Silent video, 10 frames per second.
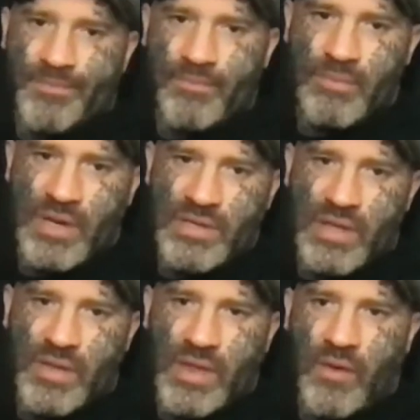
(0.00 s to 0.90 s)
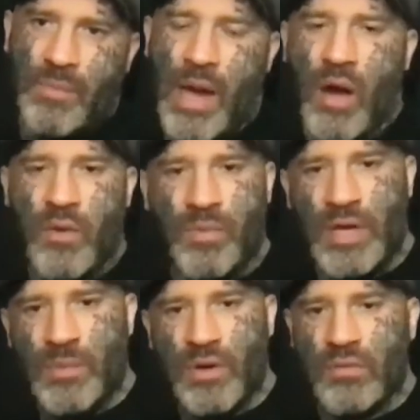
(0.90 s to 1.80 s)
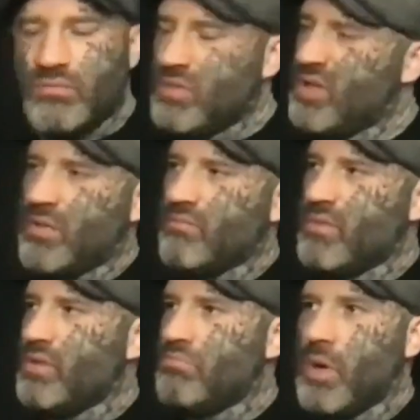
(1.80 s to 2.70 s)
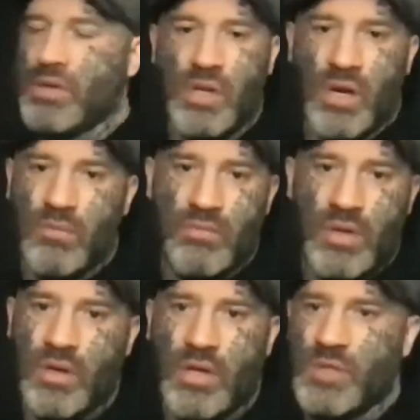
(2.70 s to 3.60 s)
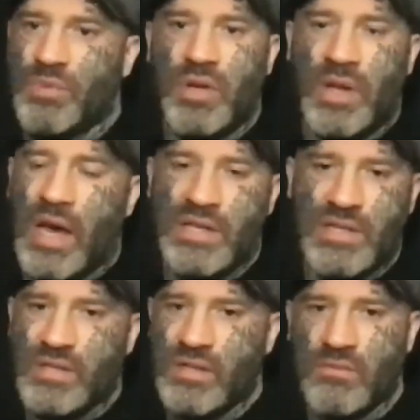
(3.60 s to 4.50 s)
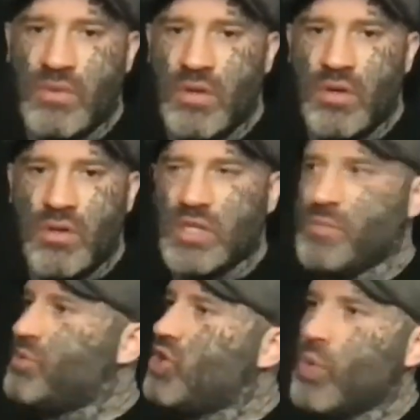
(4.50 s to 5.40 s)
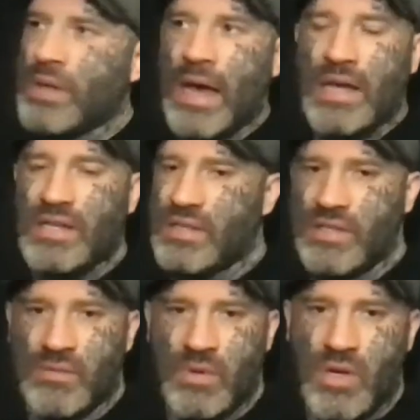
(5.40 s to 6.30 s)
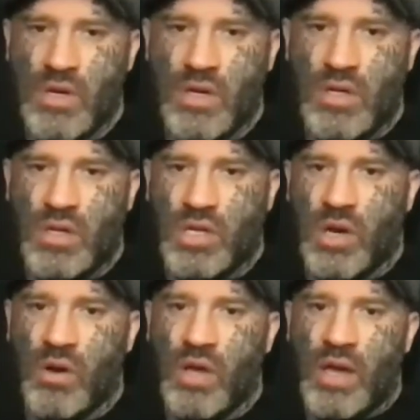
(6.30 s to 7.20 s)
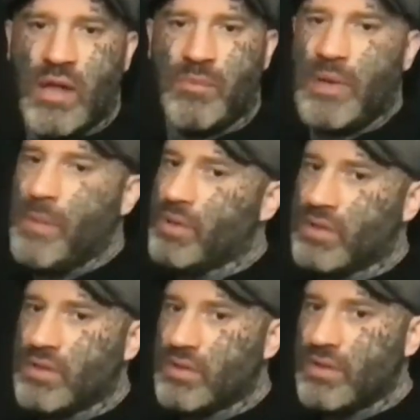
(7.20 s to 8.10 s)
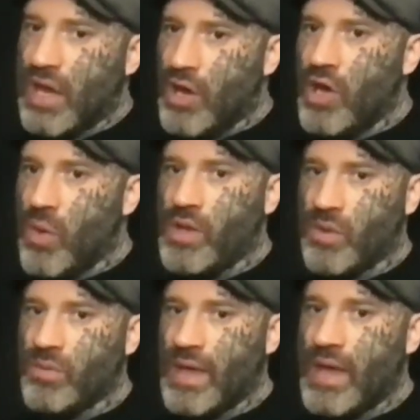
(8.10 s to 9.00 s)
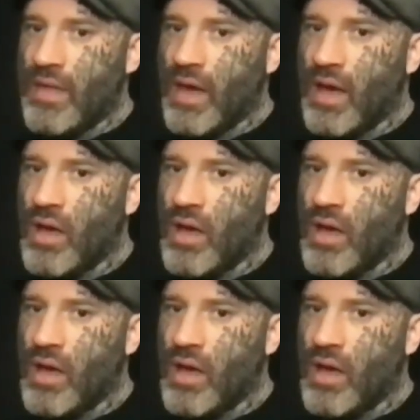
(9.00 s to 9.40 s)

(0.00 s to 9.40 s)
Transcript: because they think they're empowering people. You know, no, it's not. That's pure narcissism. That's pure narcissism. You know, and people get hurt when they hear that.